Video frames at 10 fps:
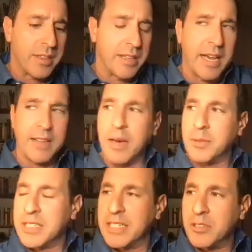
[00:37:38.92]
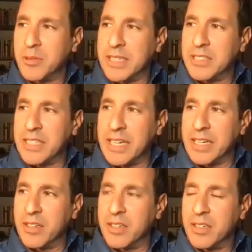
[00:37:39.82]
That was an increase
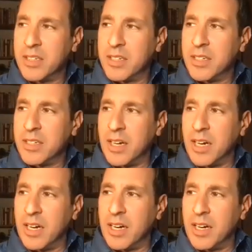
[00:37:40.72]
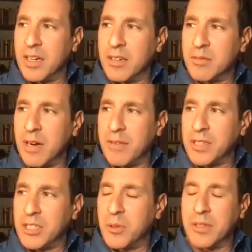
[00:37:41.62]
in
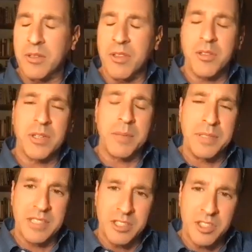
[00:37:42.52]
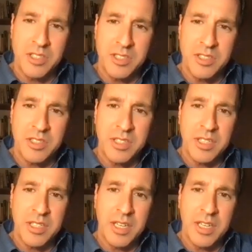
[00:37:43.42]
roughly 230 positions.